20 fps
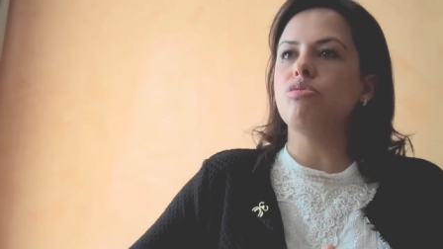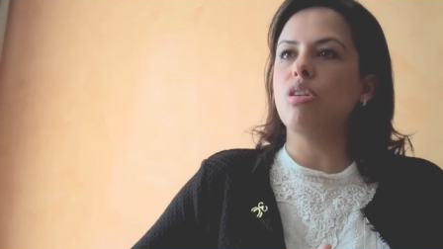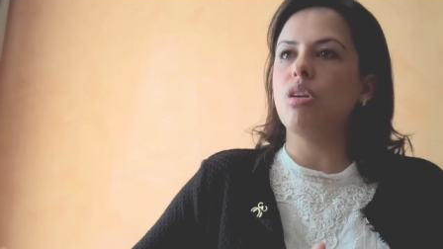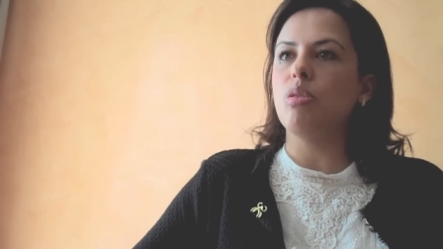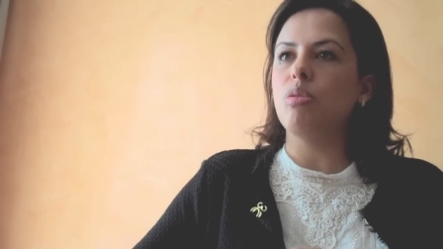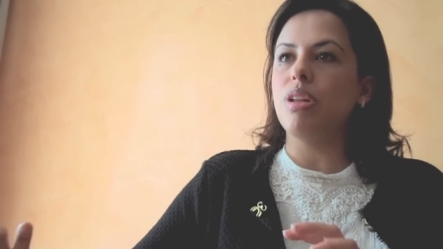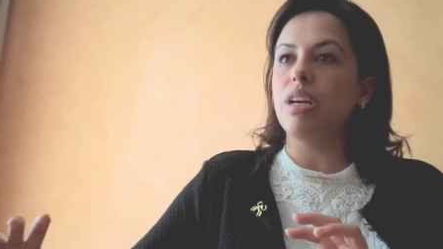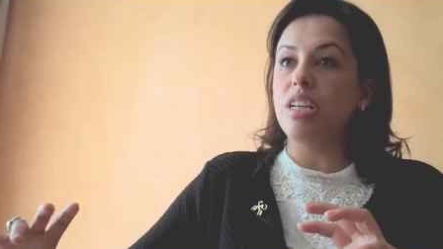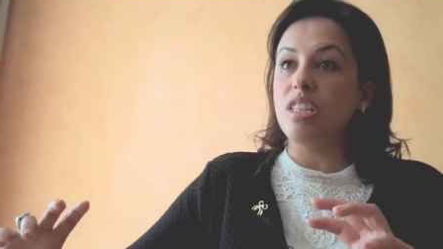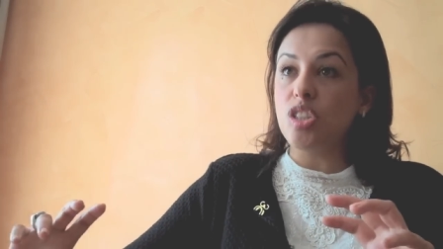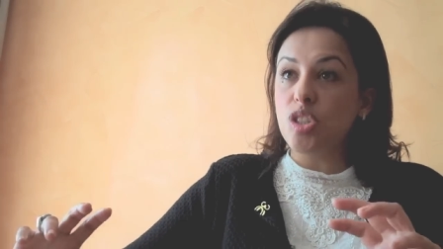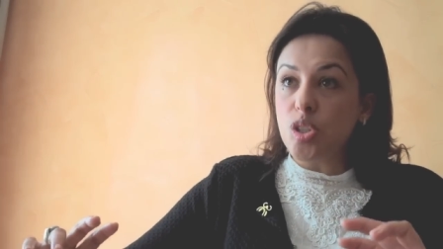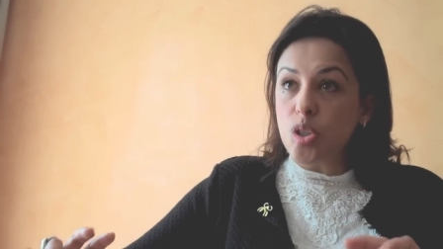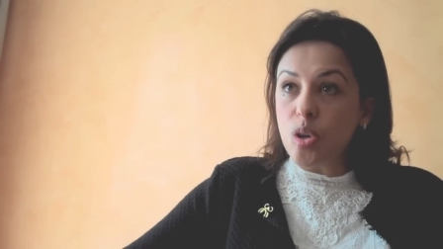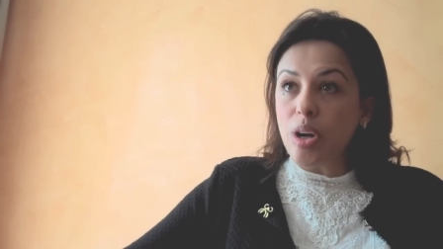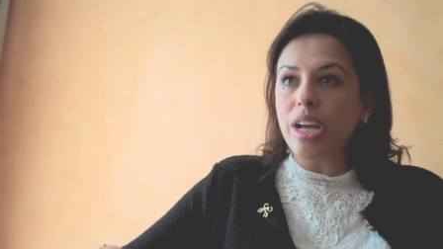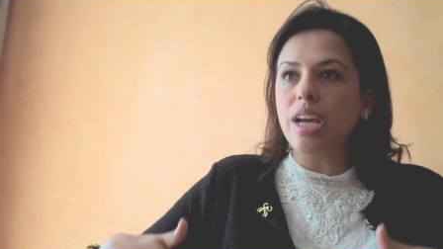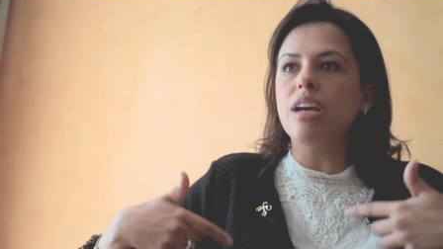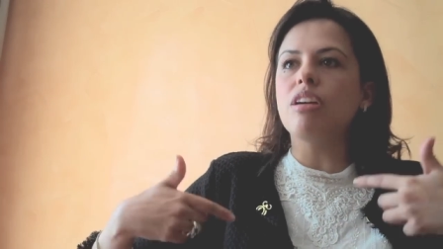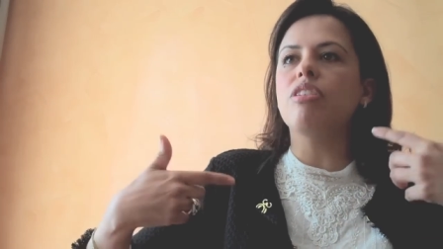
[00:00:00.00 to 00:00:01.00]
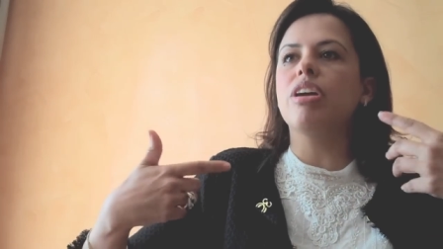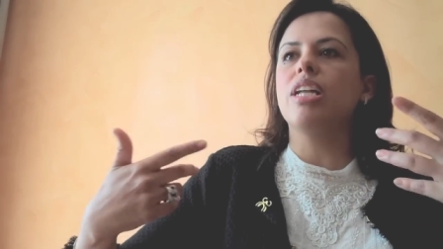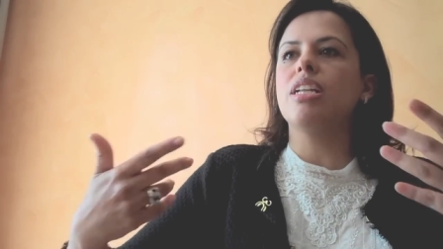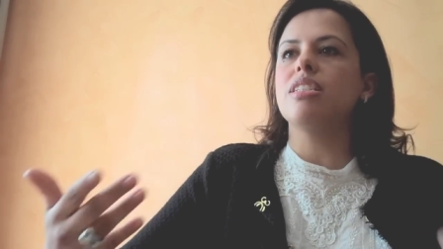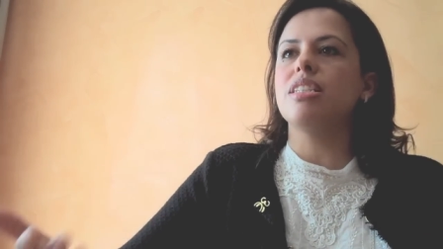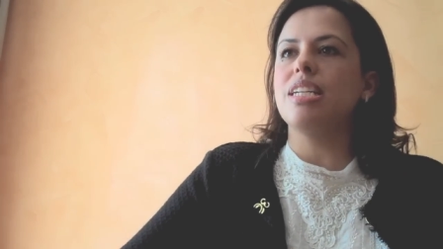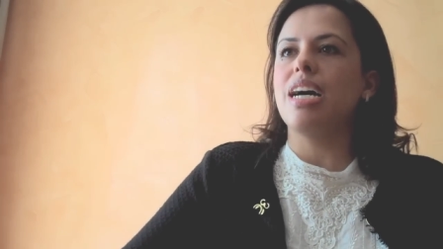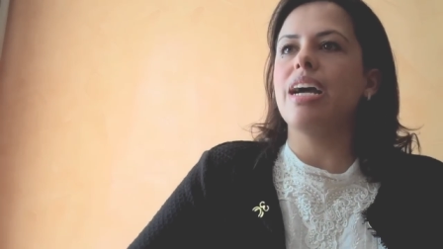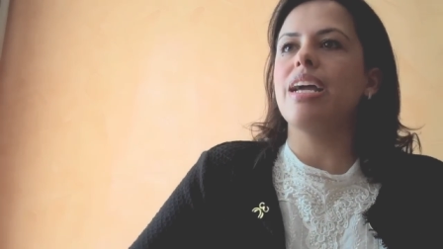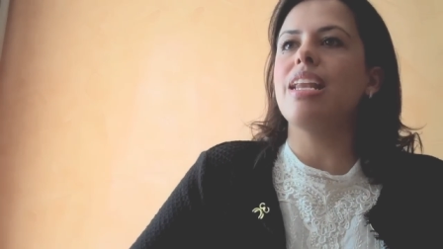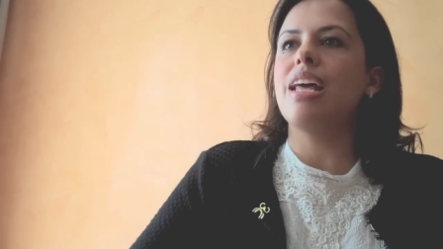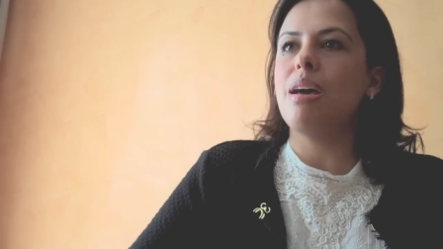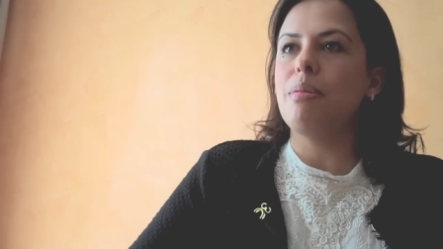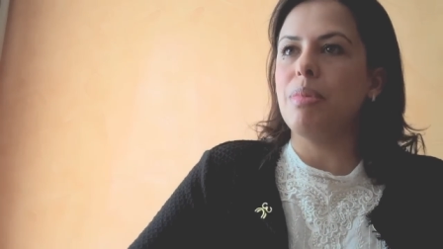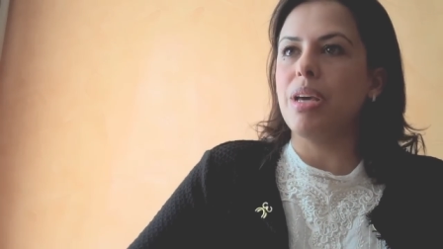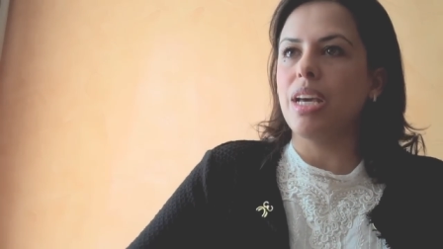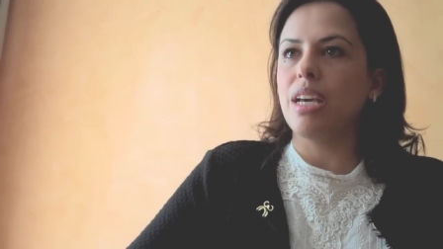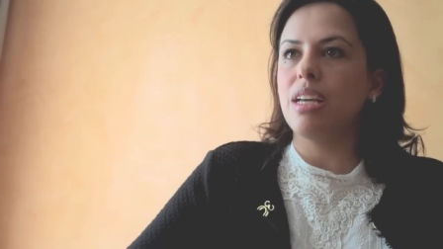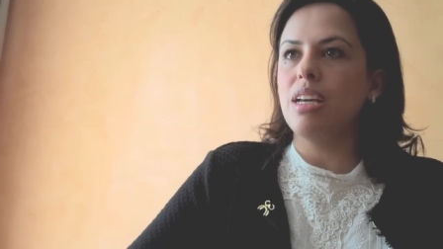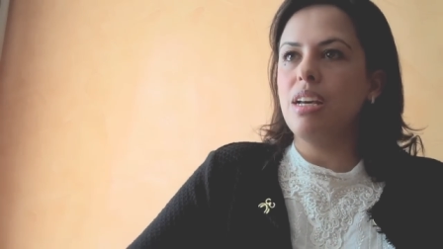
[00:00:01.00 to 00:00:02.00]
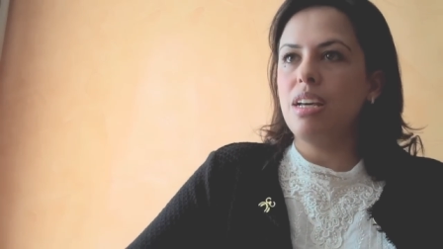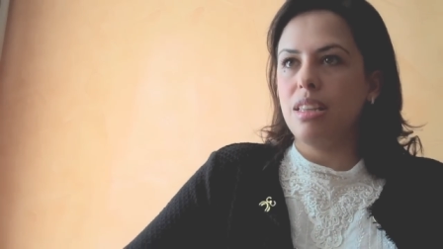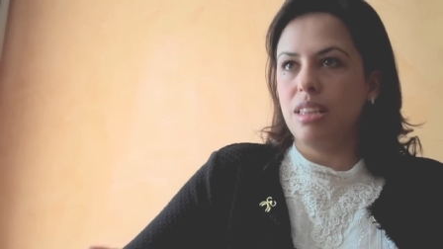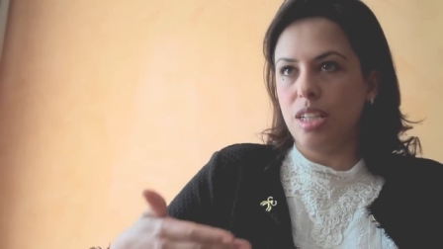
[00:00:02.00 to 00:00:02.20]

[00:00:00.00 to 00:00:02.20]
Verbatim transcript: role in triggering a dynamic